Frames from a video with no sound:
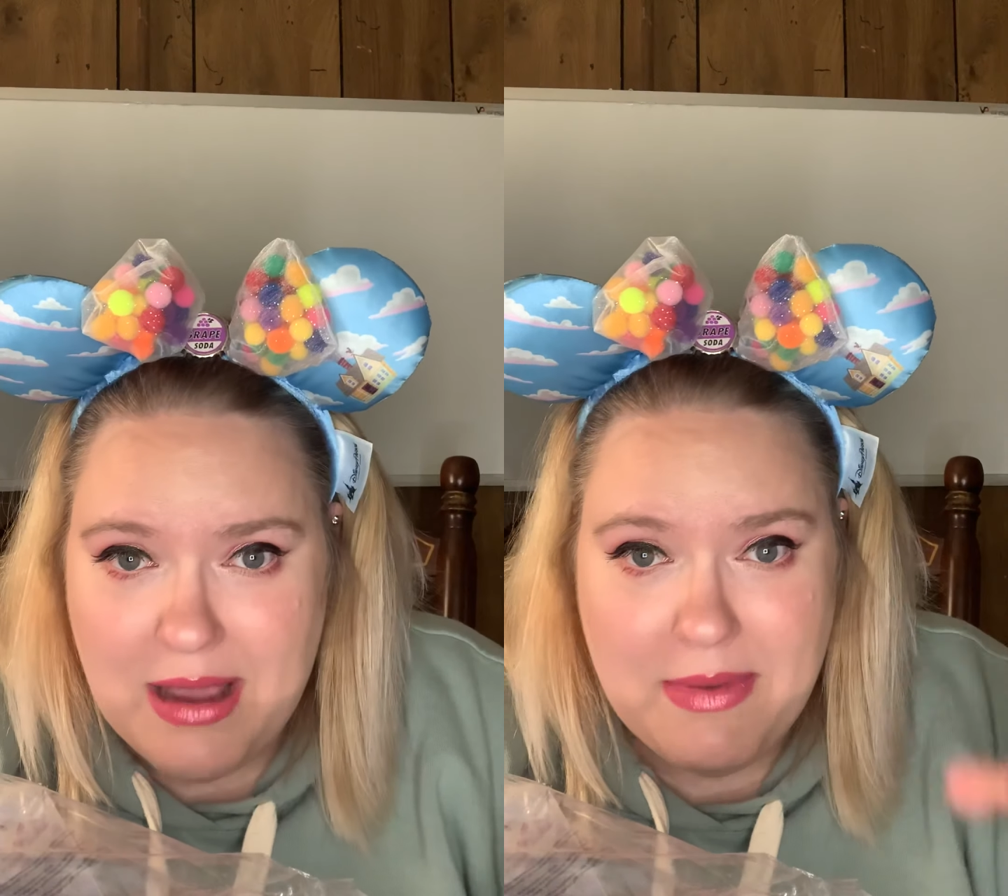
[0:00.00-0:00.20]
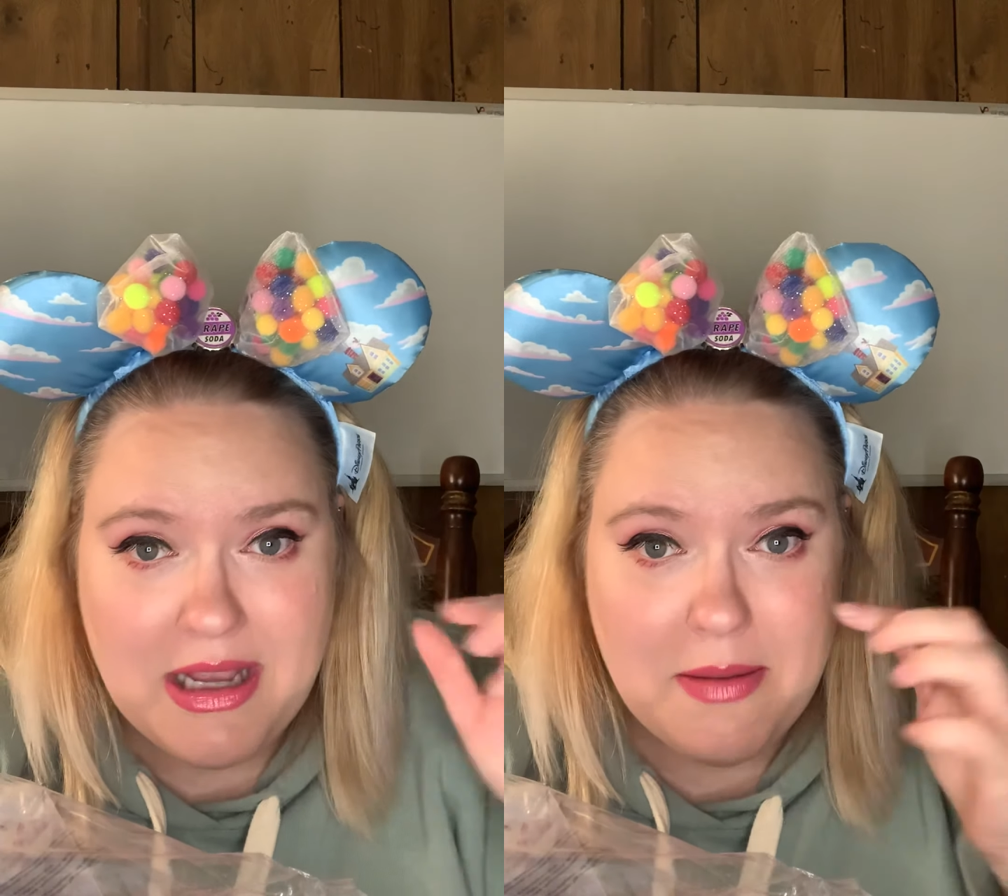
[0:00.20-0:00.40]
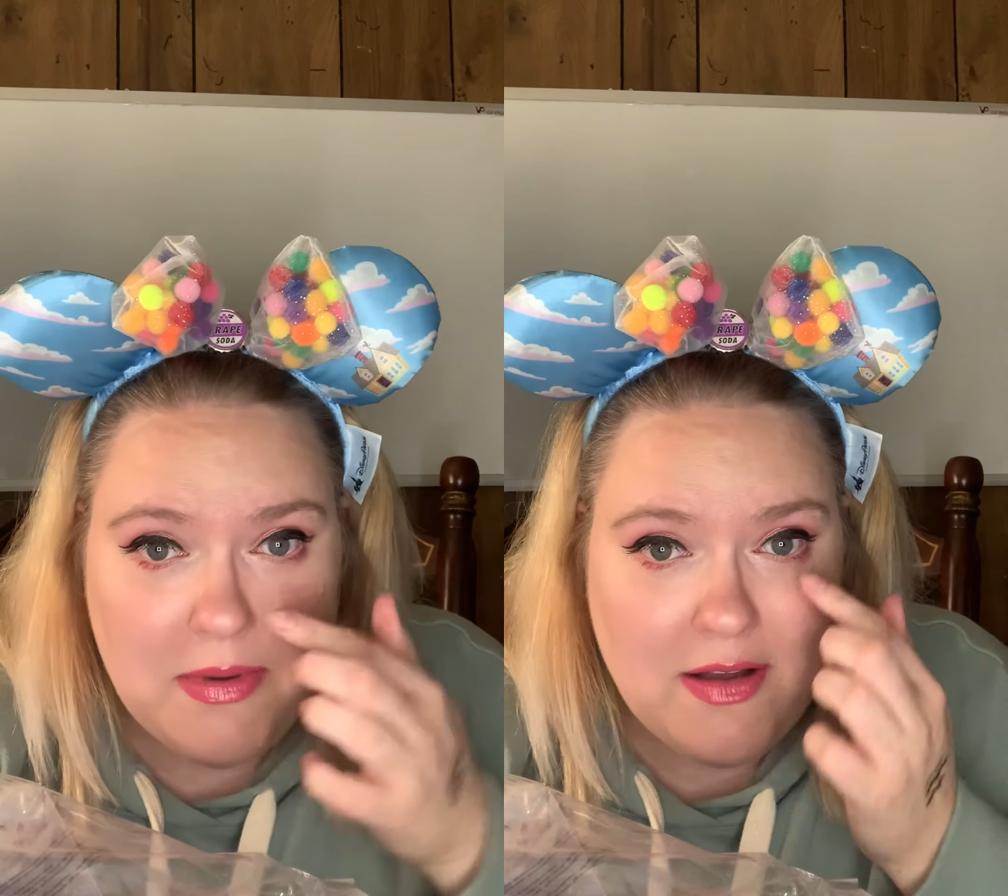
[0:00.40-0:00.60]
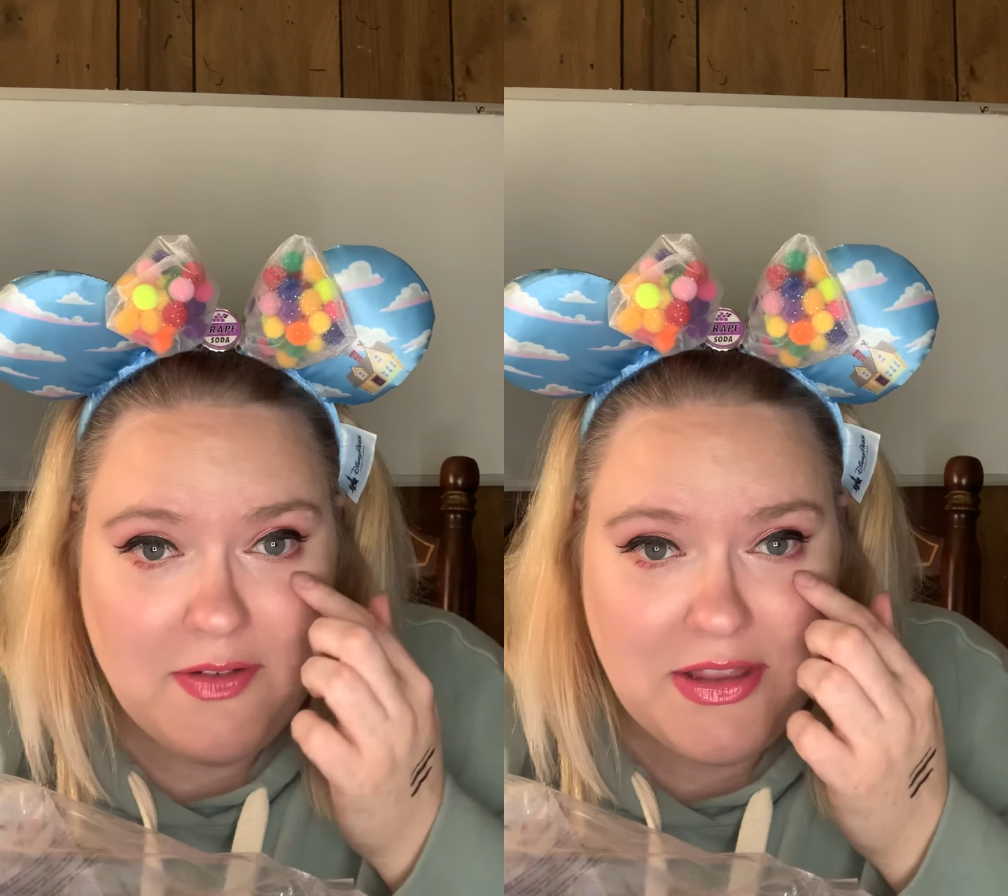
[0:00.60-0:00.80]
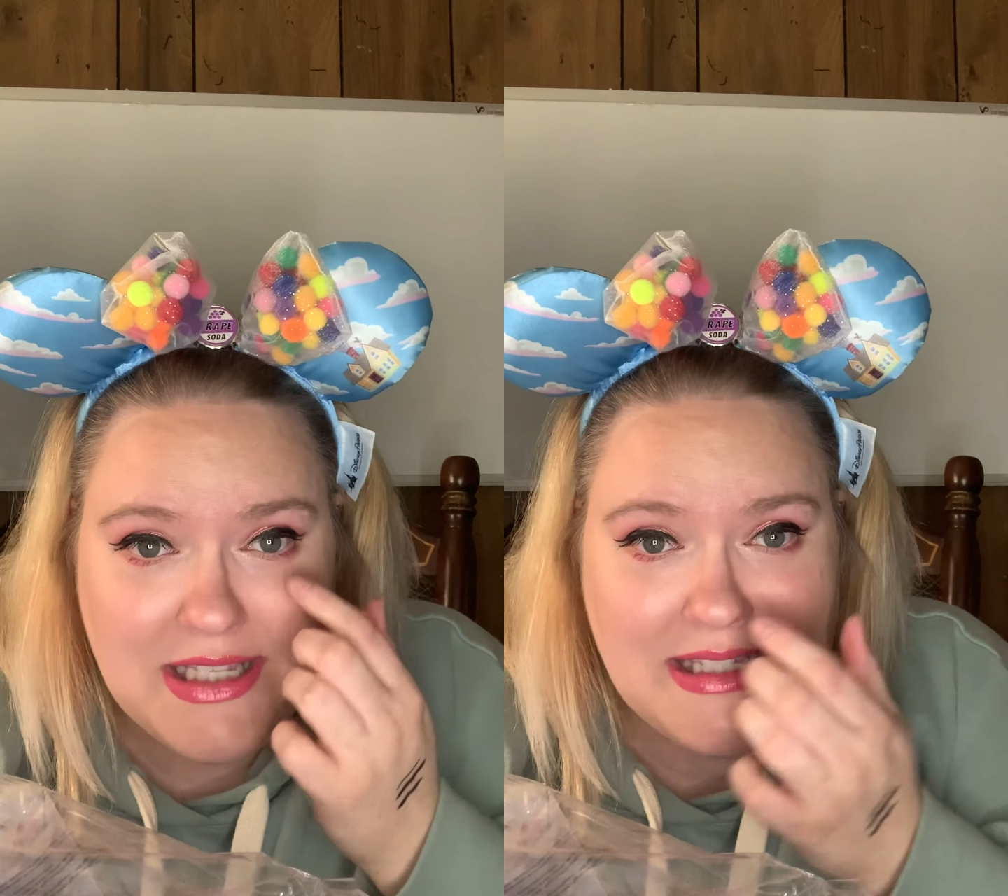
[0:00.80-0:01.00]
makeup off
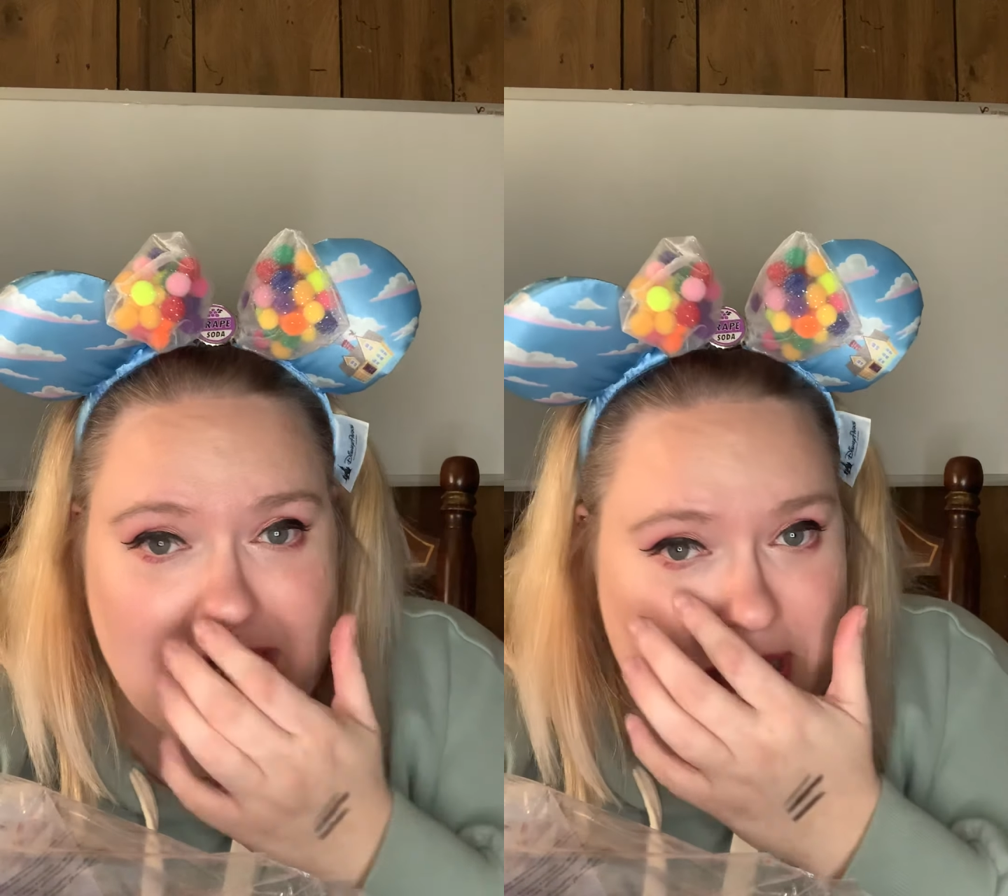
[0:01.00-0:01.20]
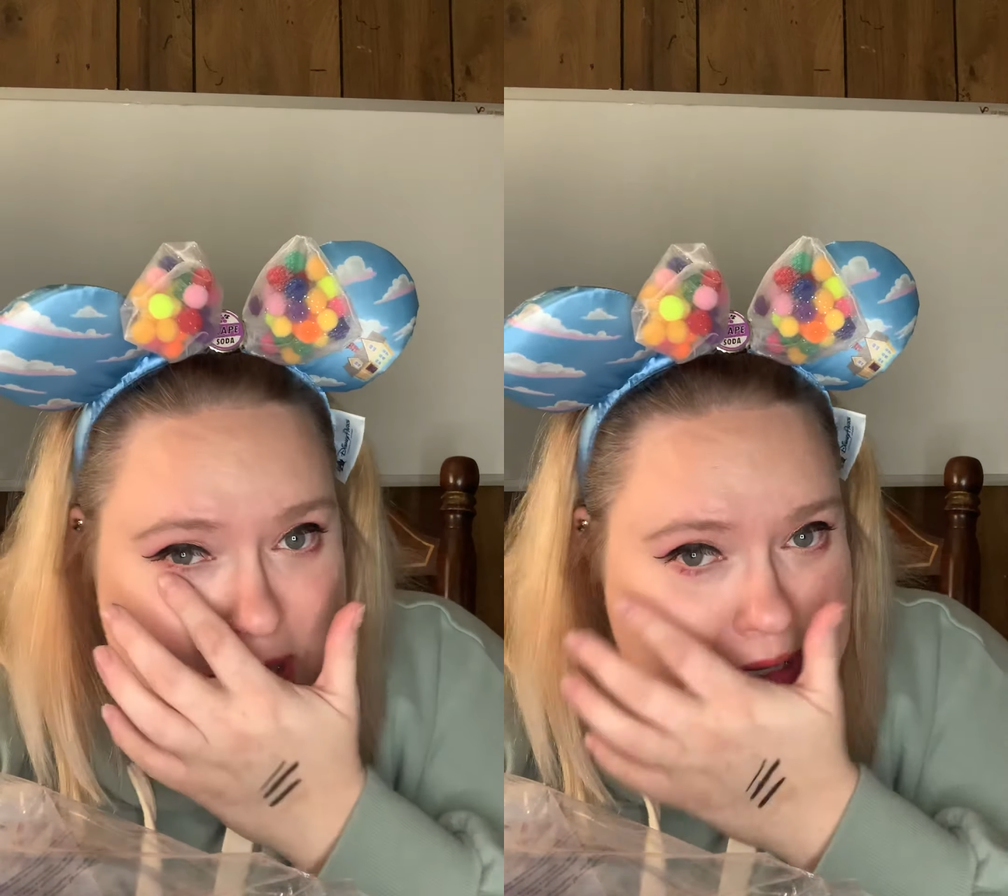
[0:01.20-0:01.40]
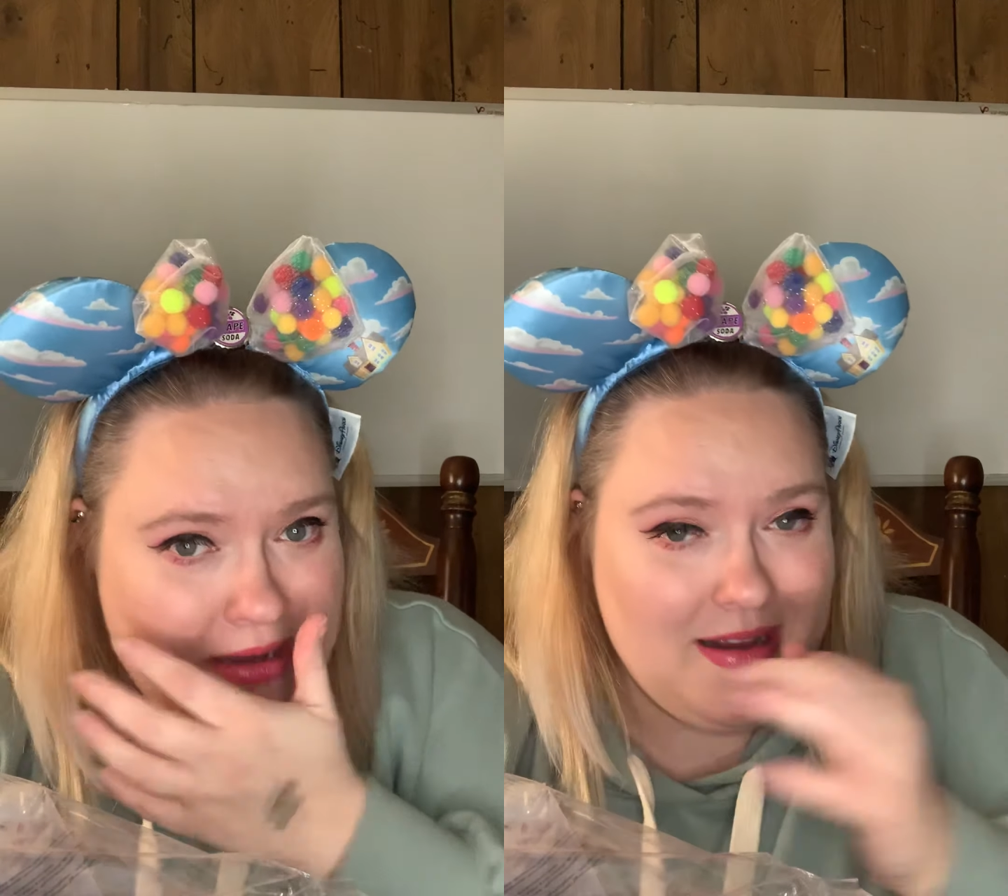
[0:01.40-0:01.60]
on the sun.